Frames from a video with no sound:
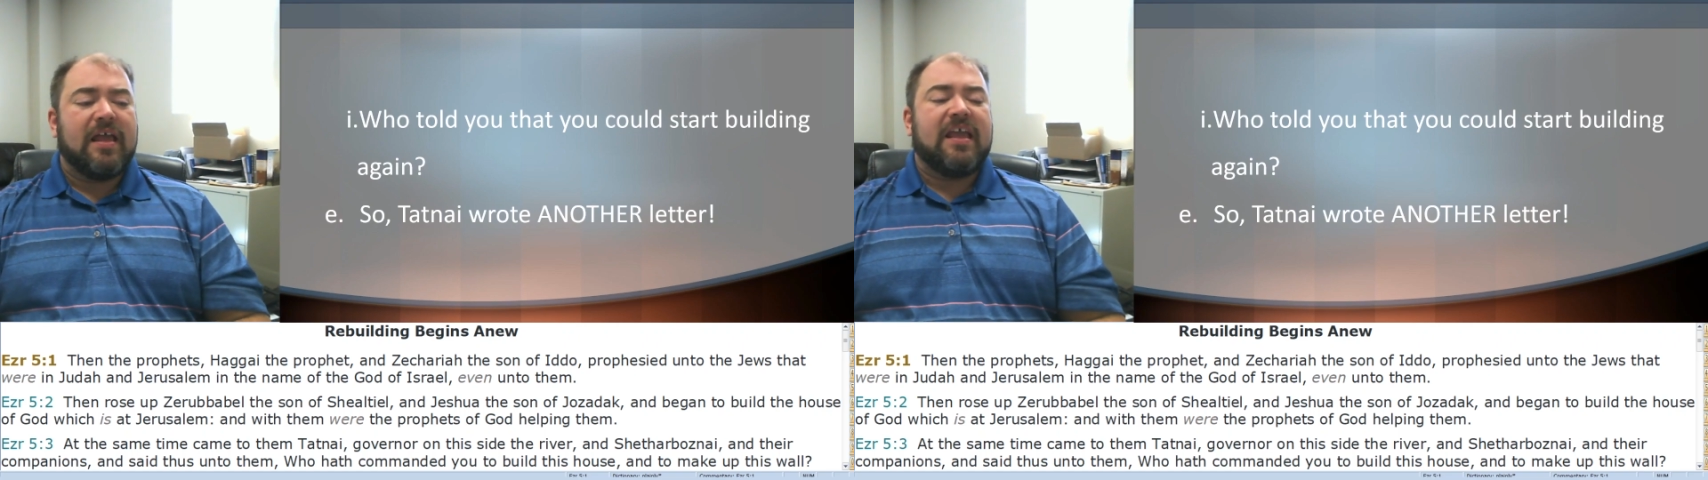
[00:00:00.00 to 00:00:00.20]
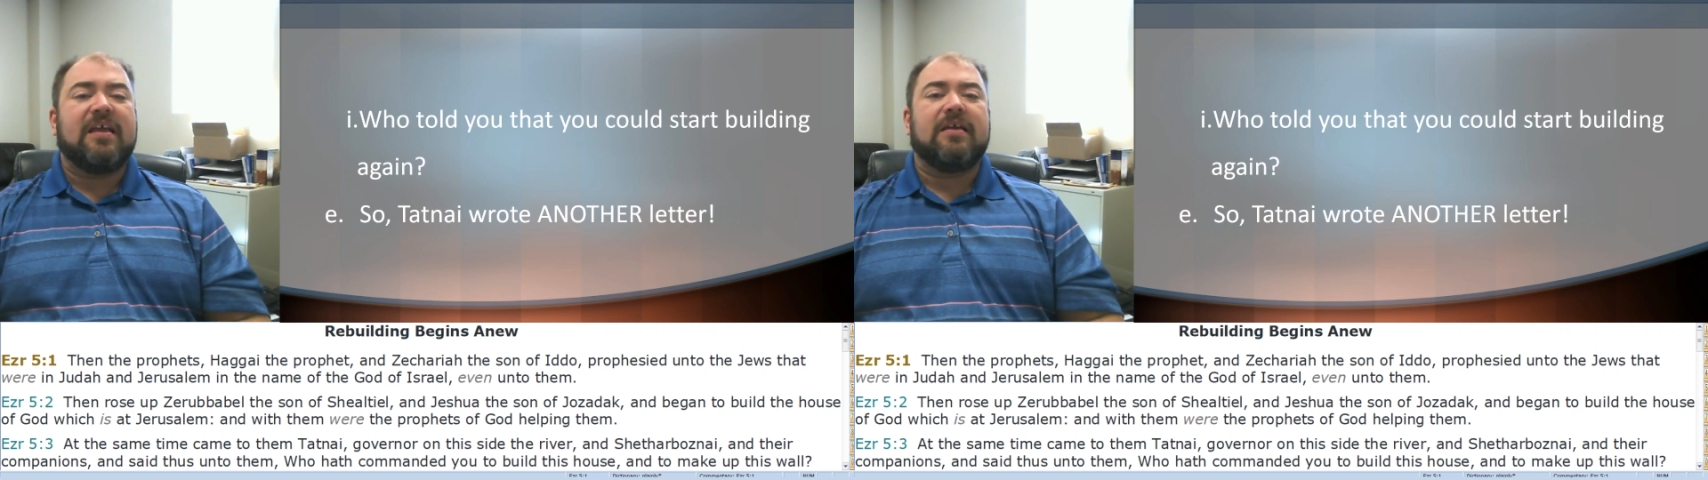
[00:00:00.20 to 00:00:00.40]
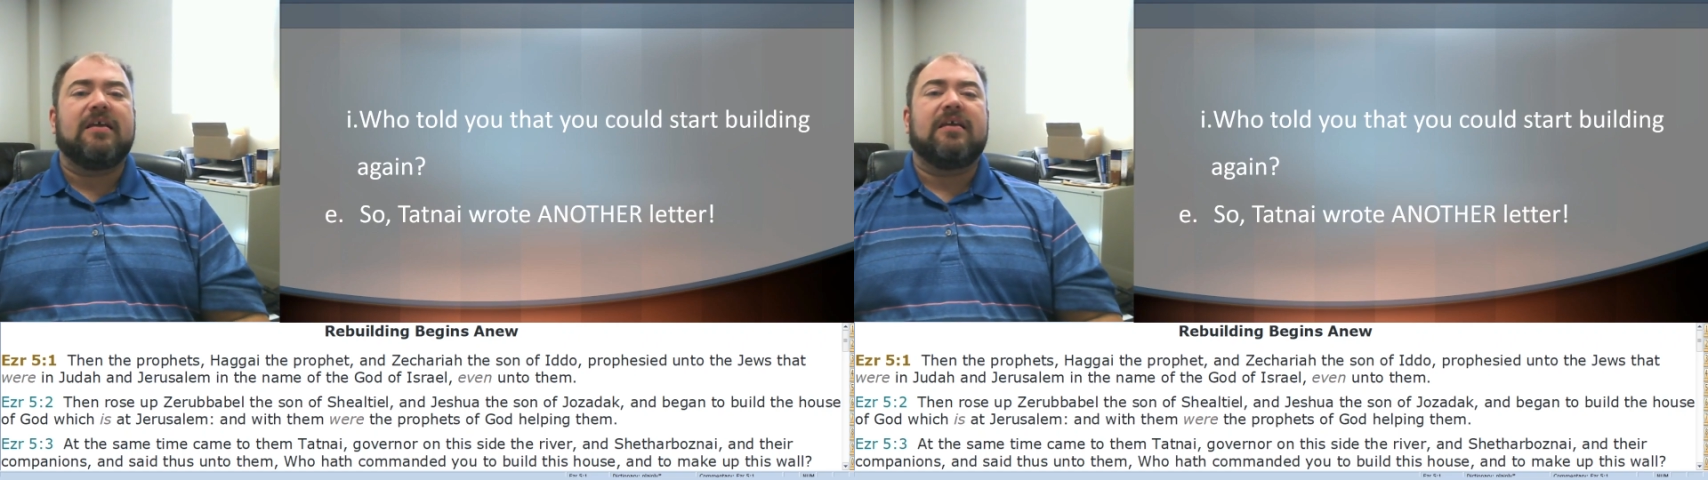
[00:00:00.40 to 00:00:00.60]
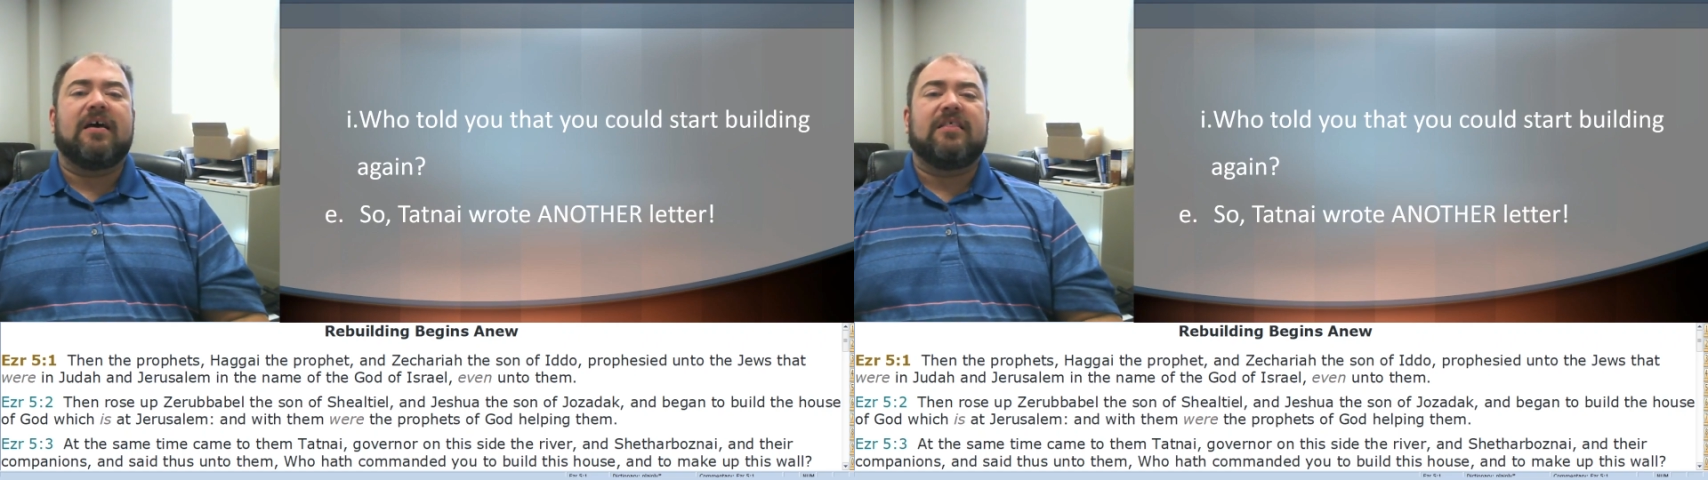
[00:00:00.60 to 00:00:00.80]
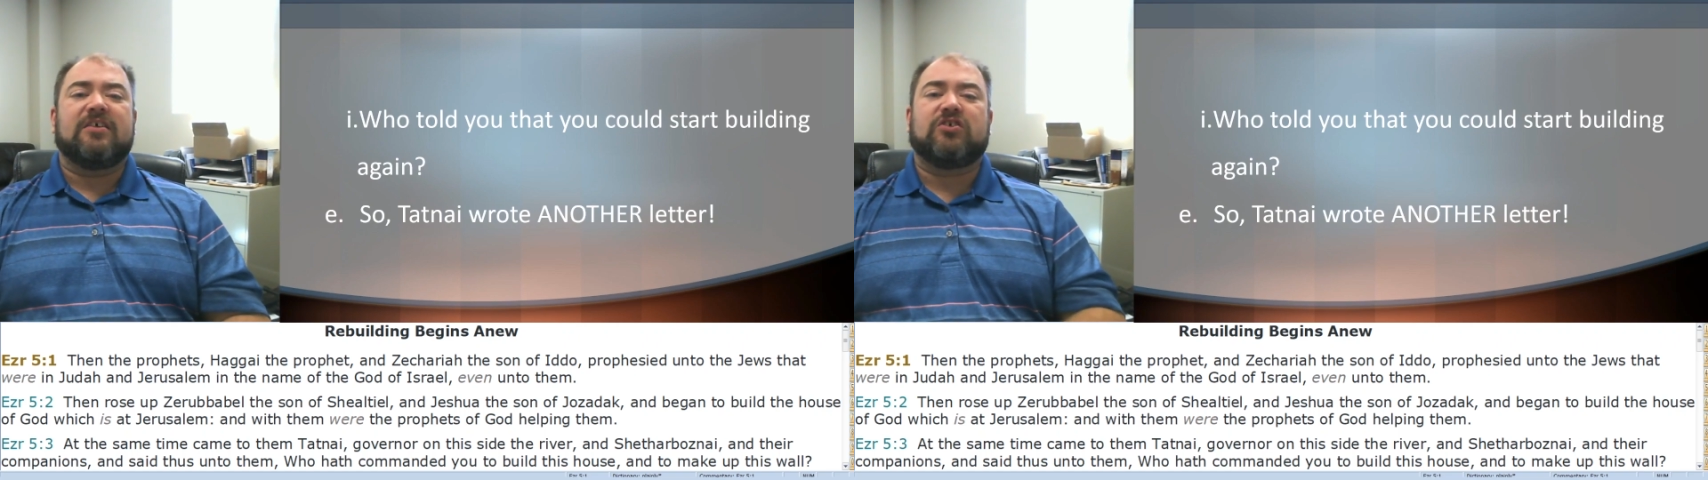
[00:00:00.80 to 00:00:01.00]

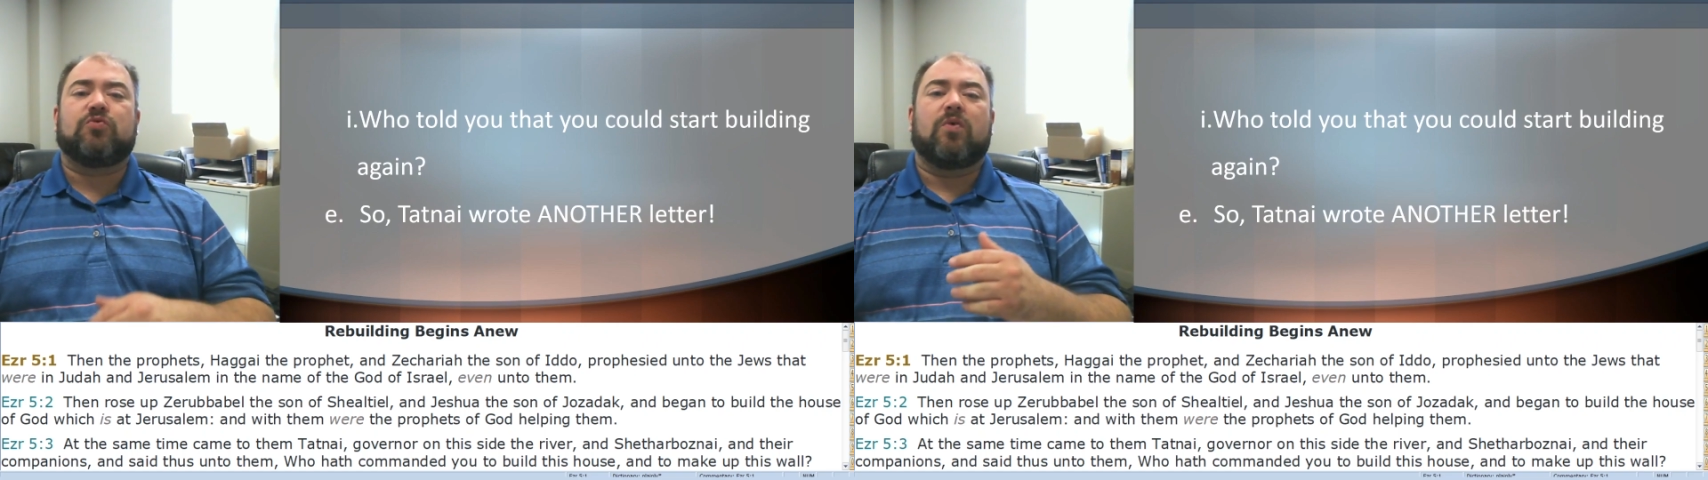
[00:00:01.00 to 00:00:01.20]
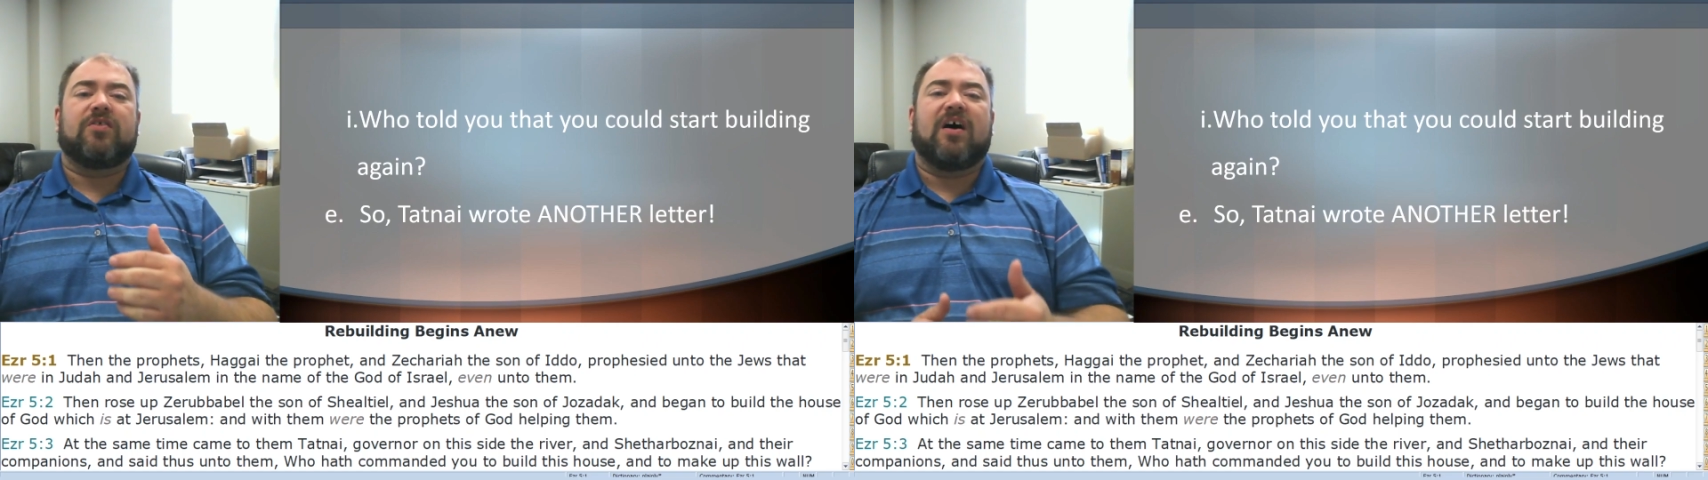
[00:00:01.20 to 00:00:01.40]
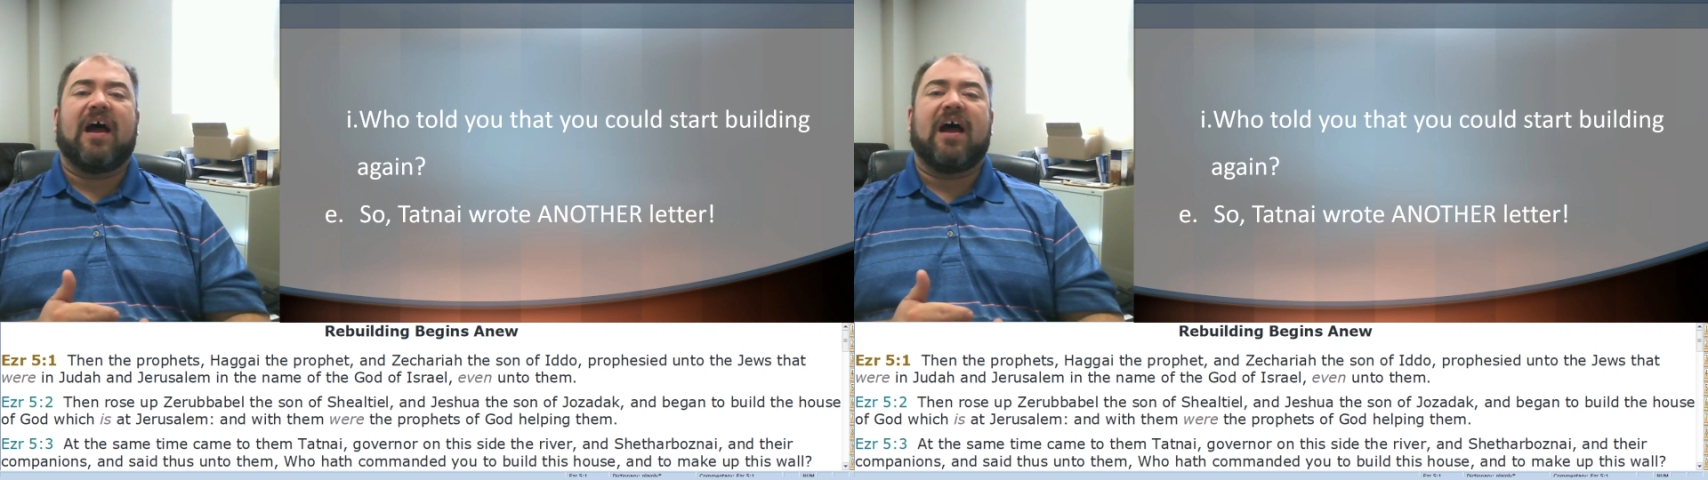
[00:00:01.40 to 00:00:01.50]
This is one of the